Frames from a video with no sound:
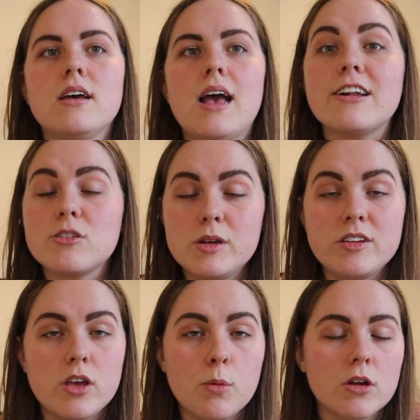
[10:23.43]

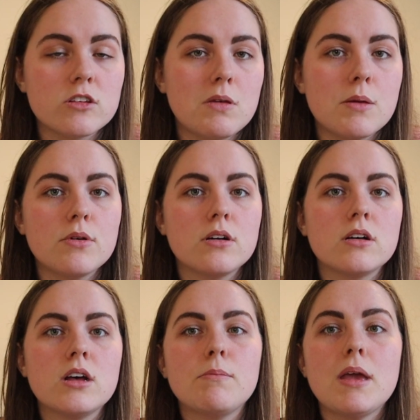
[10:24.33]
LGBTQ plus
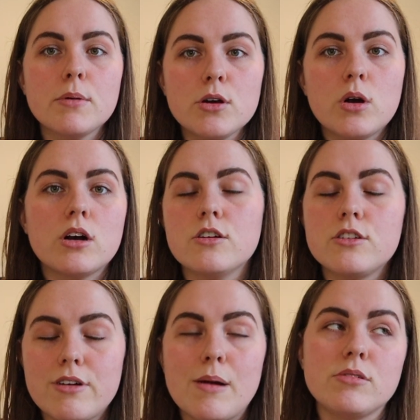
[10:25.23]
people, people who are
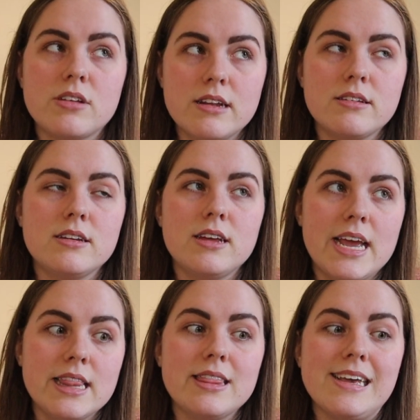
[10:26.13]
underrepresented
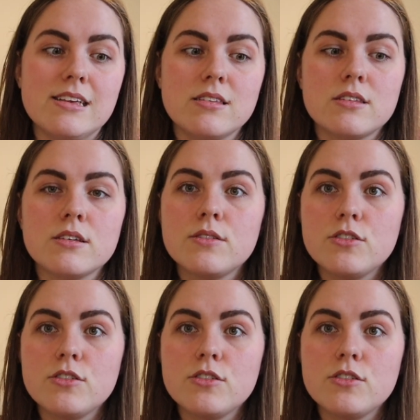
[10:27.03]
in these